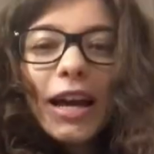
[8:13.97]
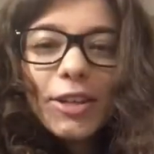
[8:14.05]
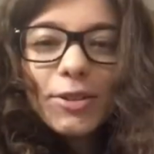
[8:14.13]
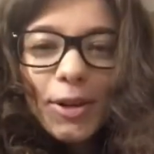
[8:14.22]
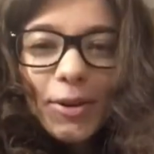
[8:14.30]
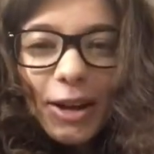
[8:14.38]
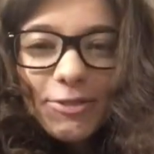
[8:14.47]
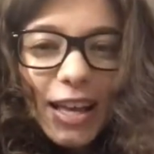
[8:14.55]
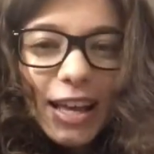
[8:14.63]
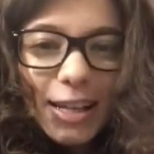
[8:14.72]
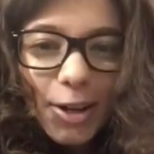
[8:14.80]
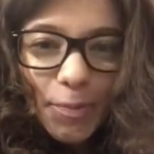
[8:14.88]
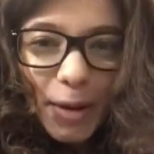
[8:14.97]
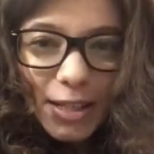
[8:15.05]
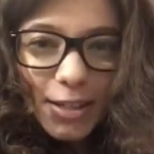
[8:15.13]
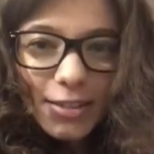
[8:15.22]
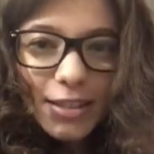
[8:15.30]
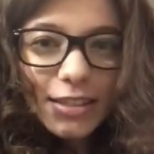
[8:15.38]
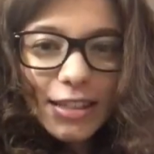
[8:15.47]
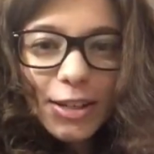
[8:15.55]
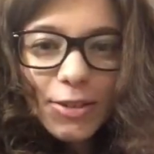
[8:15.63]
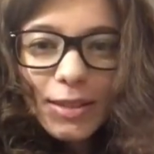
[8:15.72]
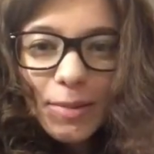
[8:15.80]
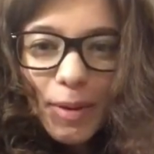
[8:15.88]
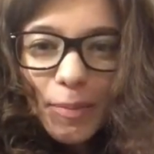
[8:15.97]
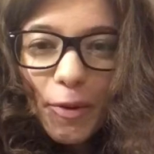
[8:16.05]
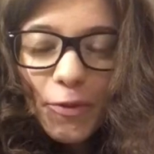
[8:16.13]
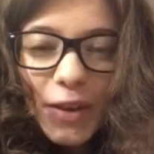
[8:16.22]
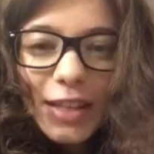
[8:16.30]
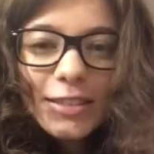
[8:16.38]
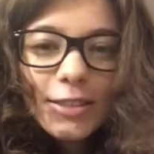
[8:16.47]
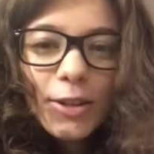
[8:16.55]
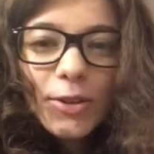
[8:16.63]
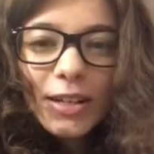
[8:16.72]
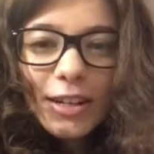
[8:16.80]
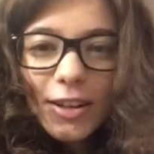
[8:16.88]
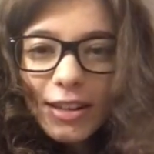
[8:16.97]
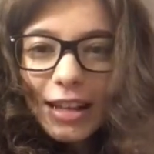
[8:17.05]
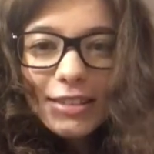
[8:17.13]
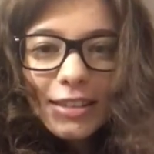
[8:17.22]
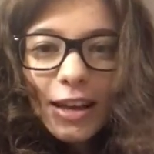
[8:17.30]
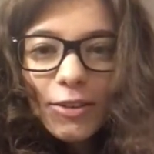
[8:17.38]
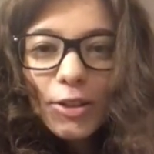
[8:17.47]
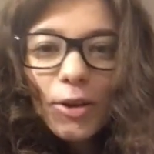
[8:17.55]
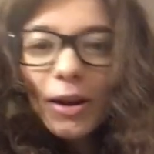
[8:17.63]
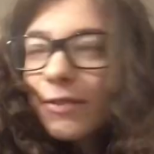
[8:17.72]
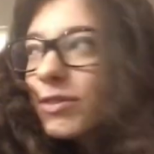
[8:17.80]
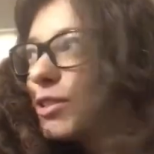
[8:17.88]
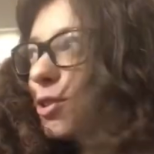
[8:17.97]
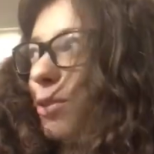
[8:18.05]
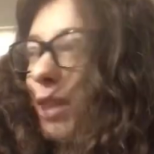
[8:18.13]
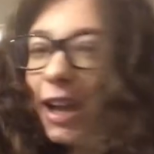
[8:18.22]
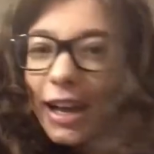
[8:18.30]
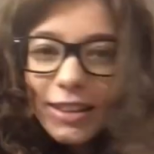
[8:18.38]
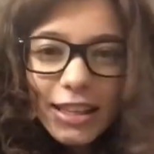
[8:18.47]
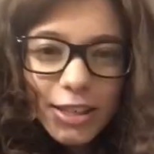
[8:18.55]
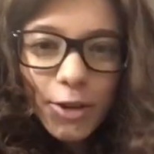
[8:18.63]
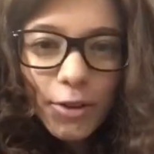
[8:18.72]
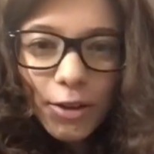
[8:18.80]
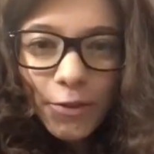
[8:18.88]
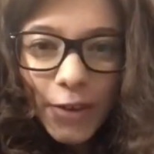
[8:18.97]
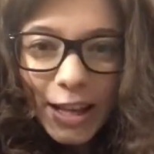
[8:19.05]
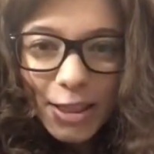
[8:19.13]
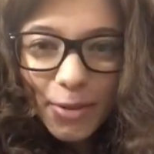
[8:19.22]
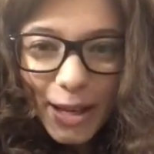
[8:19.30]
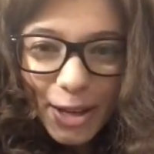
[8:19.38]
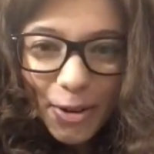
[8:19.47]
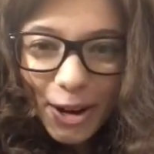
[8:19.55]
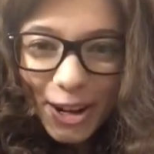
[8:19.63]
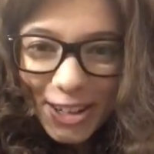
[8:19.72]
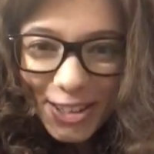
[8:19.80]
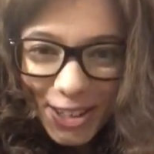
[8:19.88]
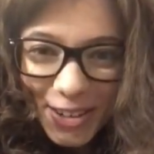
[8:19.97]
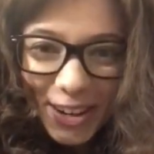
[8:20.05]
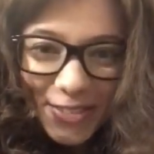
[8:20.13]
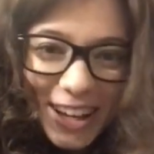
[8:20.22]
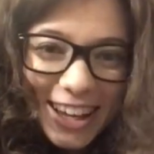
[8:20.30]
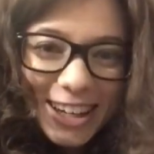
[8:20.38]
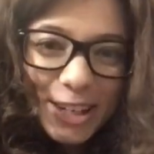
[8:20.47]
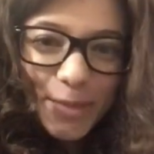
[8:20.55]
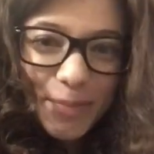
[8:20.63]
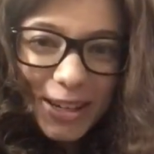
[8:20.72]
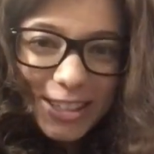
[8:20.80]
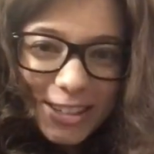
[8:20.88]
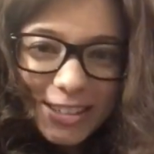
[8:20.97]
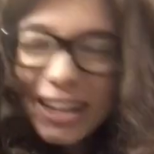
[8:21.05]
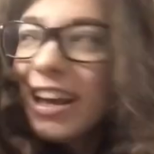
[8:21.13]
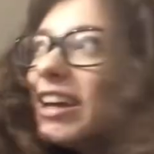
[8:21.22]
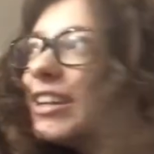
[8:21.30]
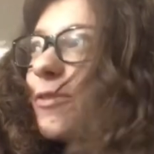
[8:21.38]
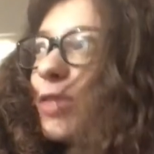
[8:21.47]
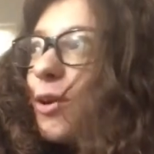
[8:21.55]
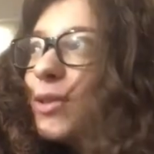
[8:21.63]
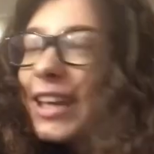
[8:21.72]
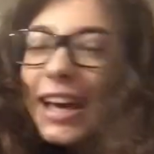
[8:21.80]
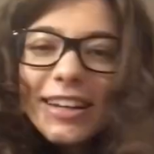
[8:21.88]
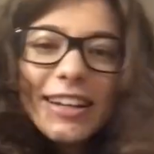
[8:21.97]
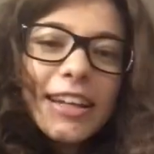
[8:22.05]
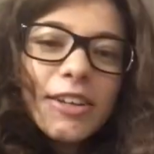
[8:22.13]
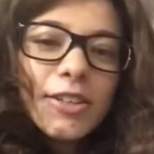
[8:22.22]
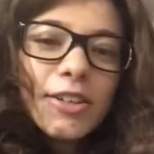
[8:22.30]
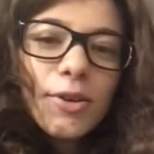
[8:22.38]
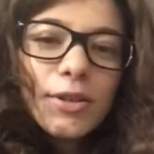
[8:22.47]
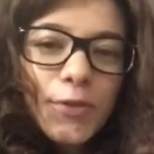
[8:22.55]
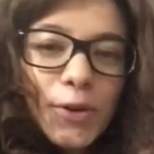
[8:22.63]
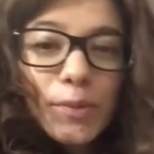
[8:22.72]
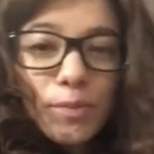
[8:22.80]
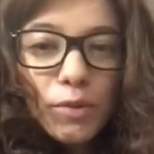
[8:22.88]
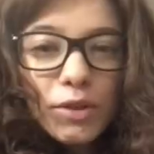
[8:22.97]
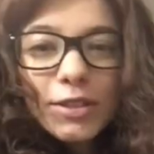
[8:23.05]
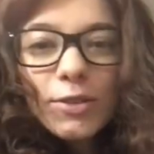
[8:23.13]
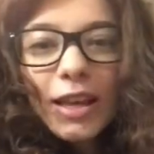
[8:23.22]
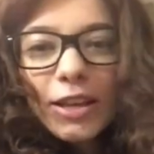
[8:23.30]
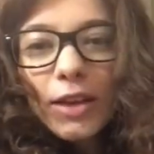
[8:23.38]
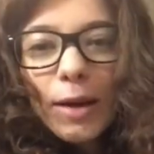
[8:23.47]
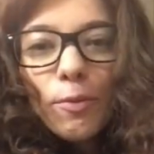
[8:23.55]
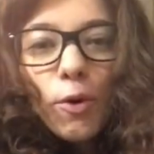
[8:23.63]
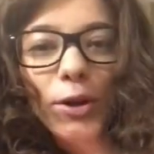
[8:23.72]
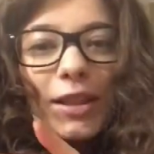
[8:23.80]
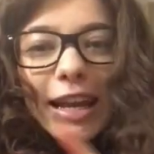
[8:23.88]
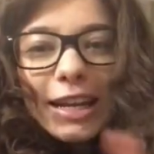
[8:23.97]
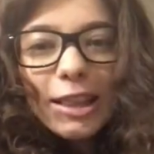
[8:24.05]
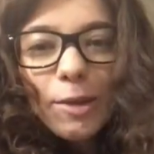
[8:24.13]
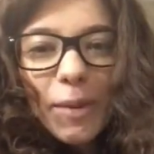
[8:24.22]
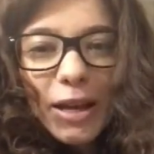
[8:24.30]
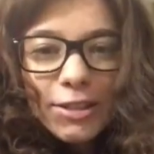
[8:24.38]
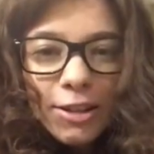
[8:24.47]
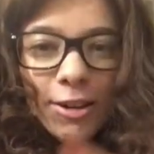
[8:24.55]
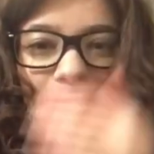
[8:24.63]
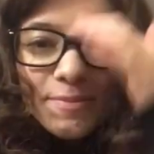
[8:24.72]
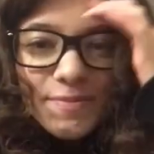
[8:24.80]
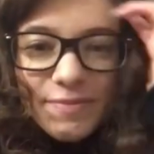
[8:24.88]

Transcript: you don't have to edit your pictures, because I know some people Facetune and all that stuff. You don't have to do that. Like, you look fine the way you are. You don't have to edit your pictures. If the only editing you should do is so that you get more light in the picture.